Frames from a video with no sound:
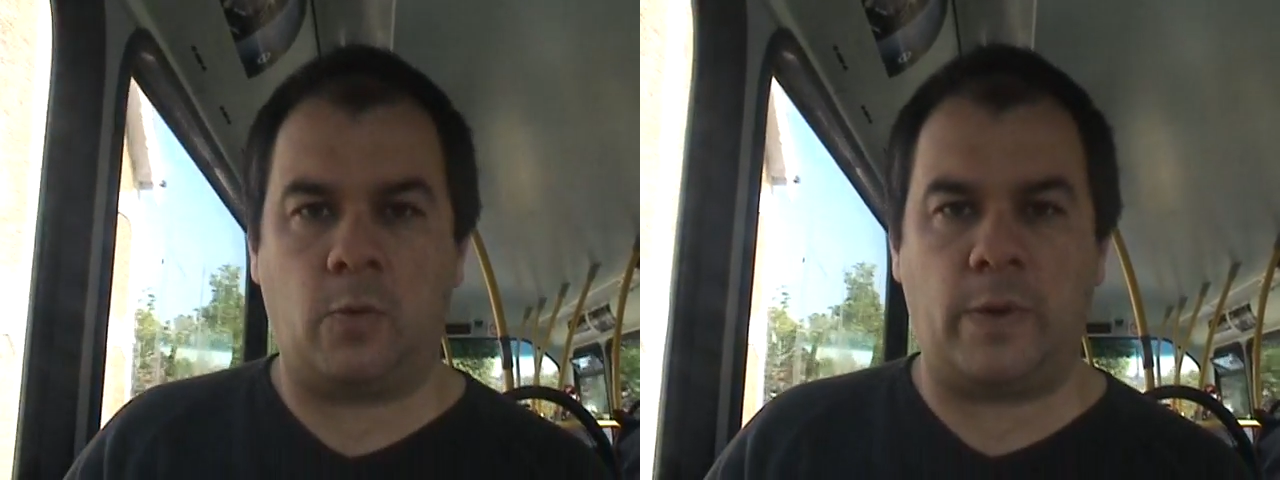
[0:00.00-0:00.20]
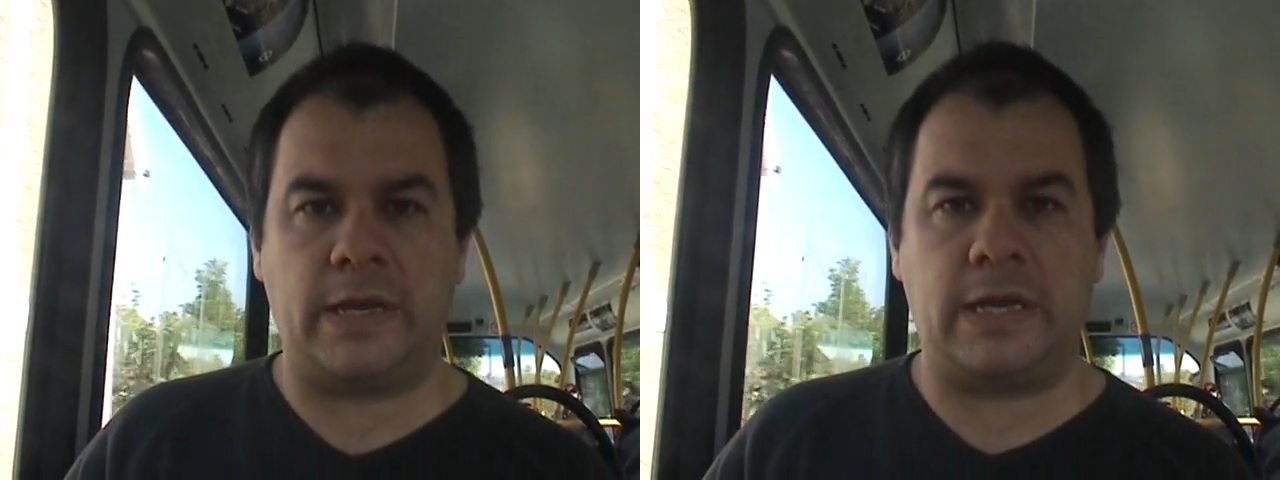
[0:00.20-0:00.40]

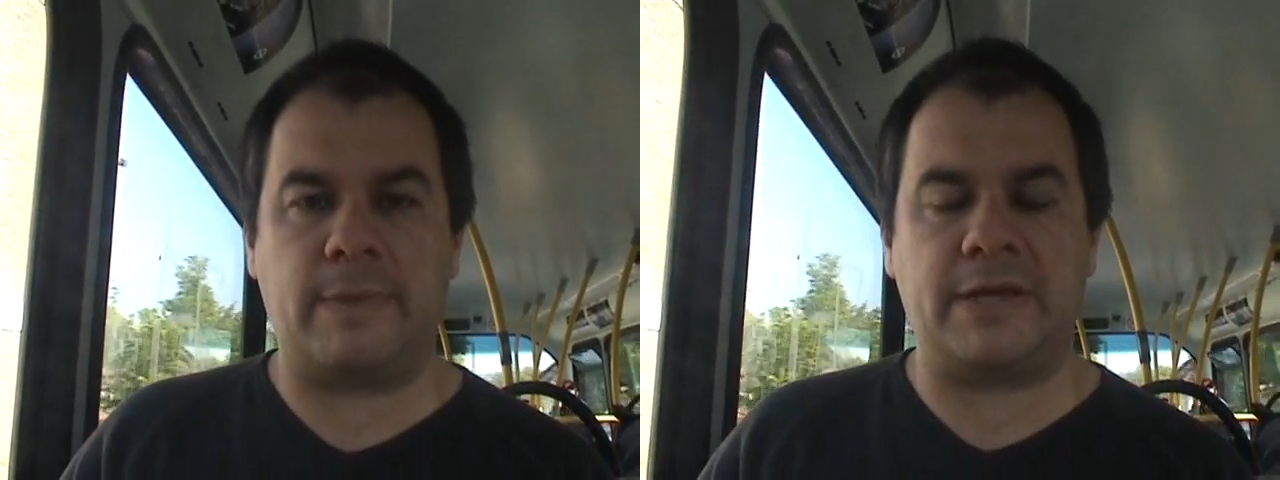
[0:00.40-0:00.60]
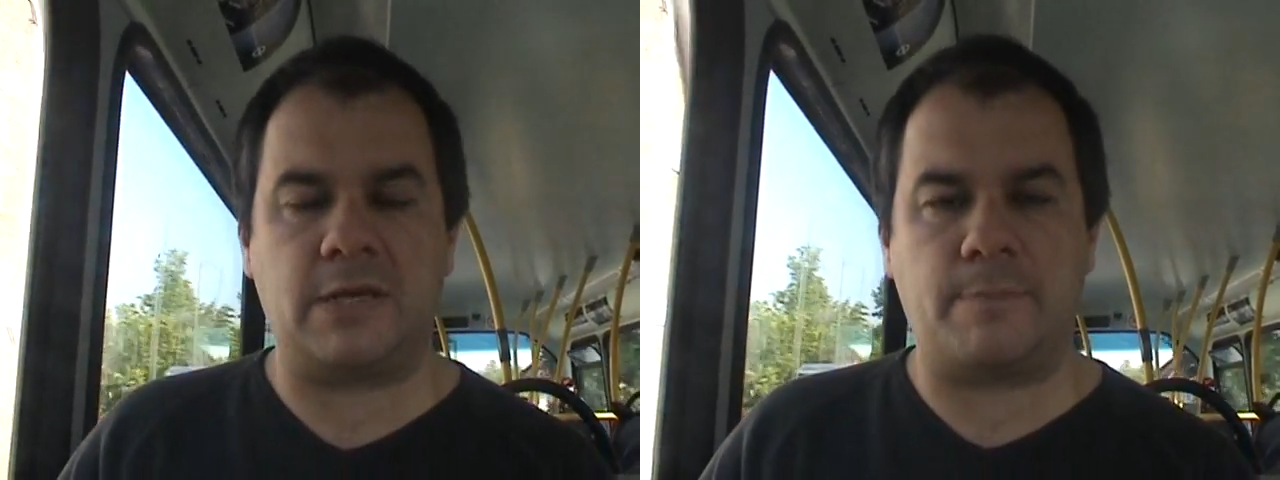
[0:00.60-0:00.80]
when he
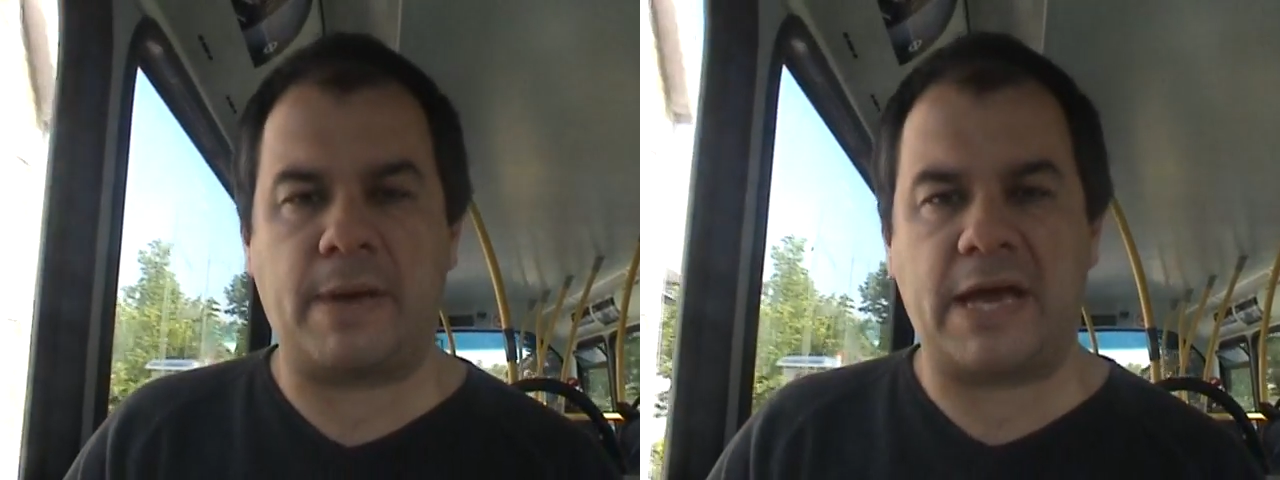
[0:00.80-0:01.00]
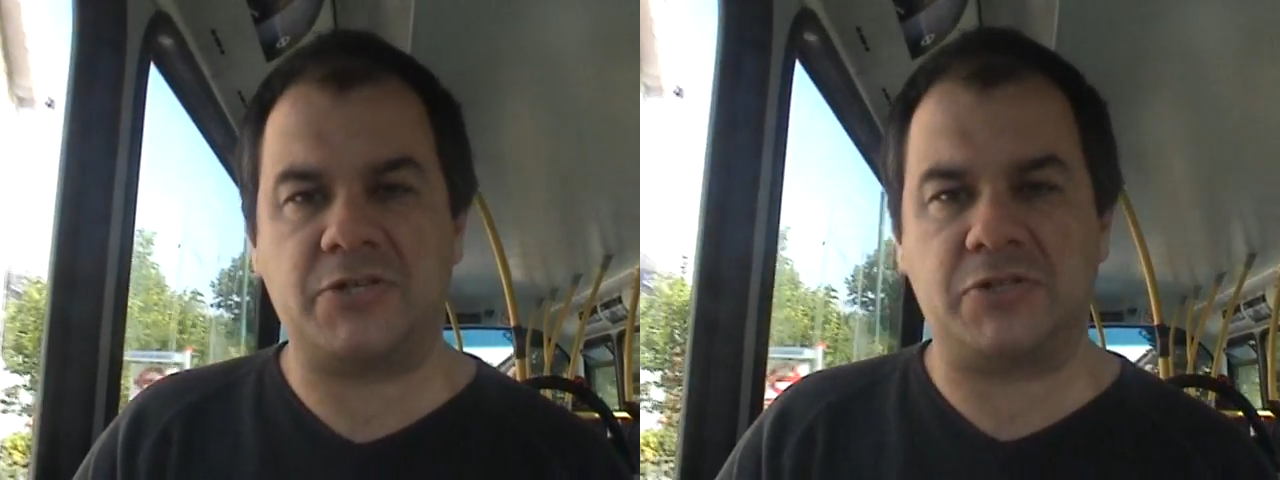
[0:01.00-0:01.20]
made an
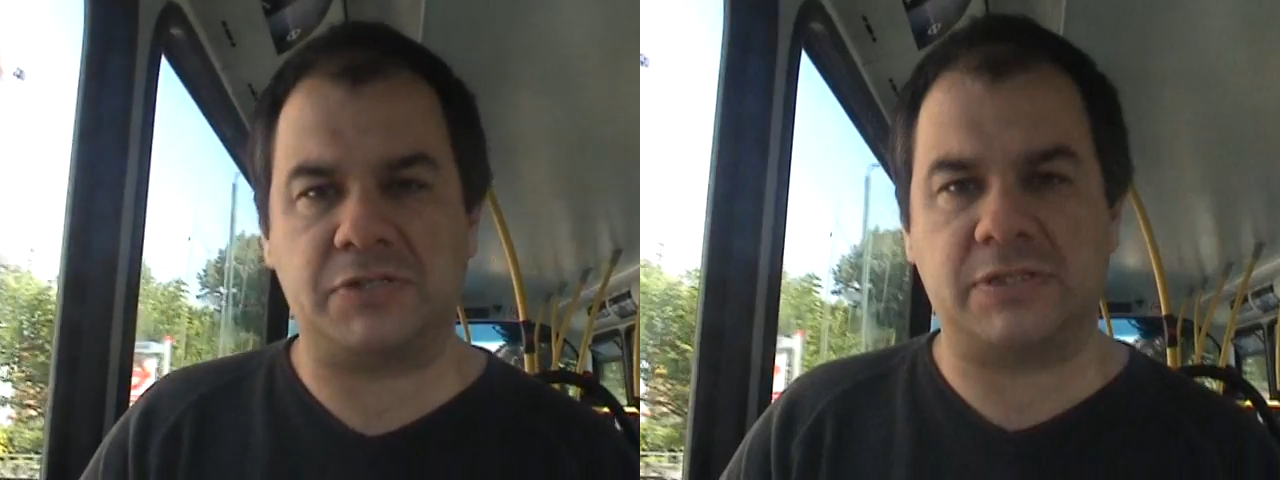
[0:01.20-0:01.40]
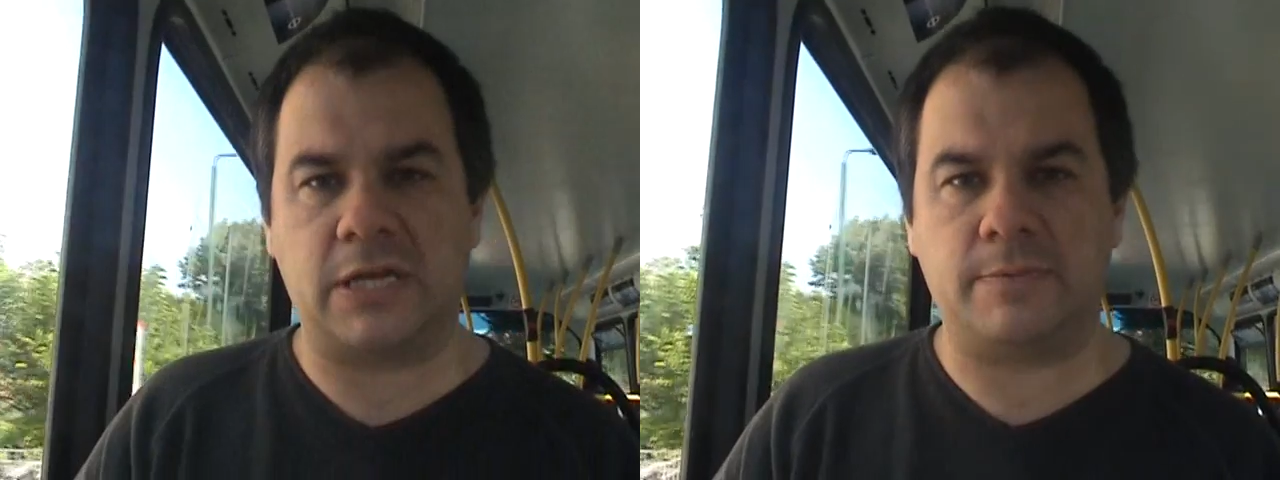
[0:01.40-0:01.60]
impassioned
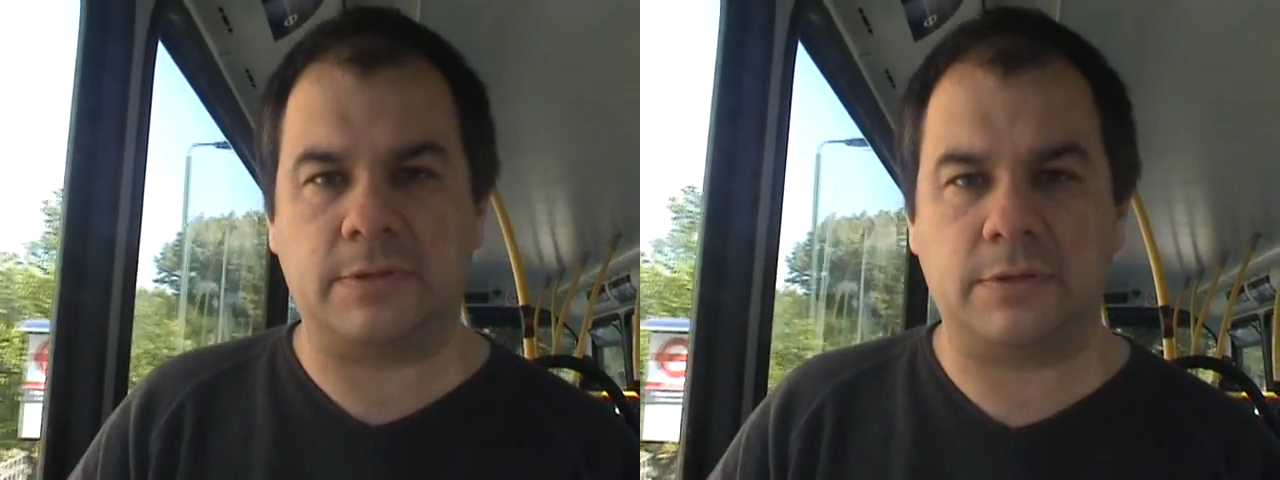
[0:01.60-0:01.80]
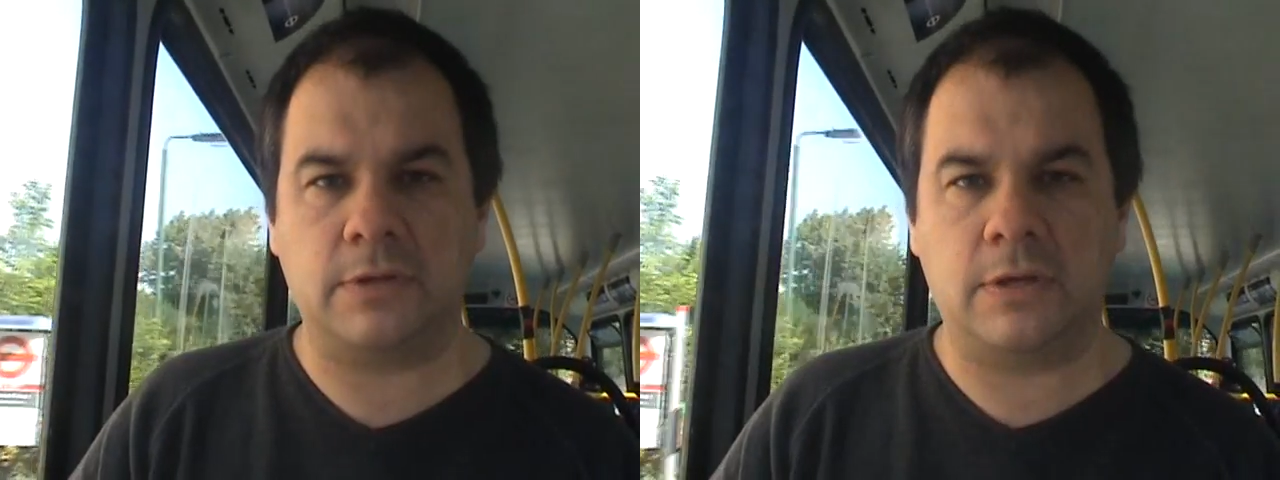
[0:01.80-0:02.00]

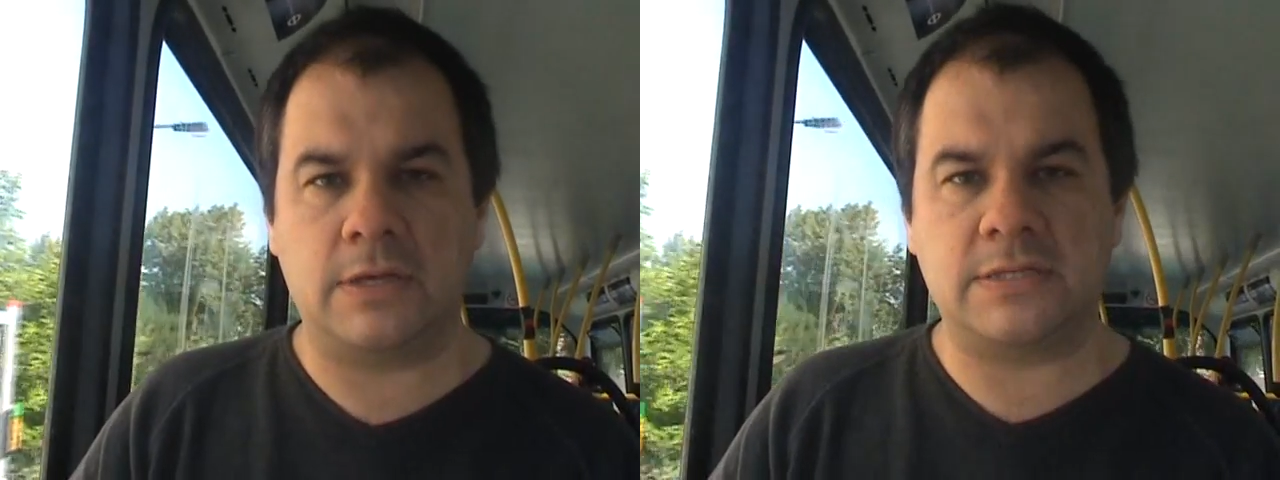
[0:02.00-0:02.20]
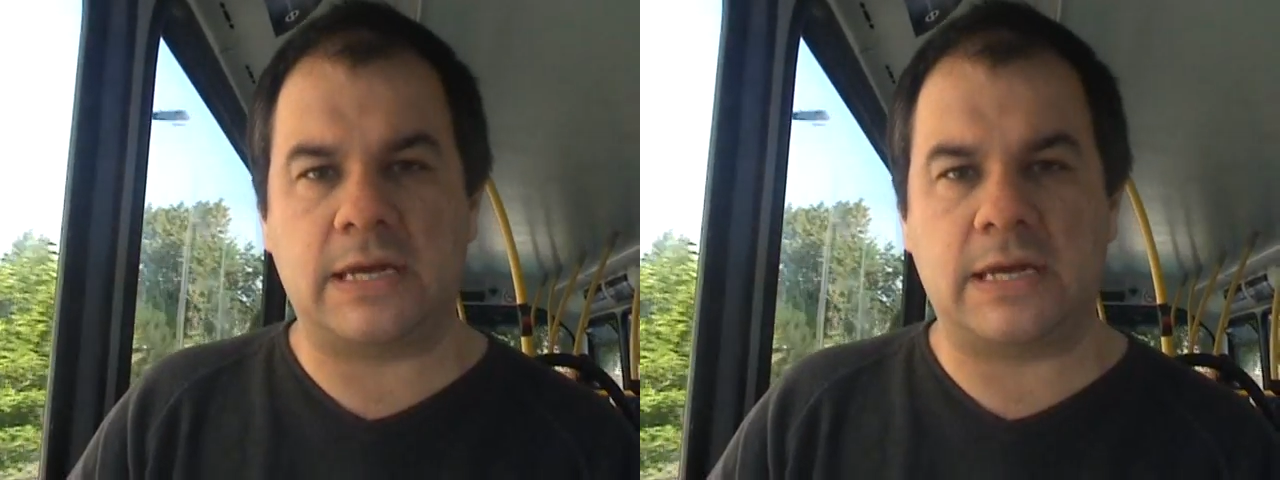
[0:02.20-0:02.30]
statement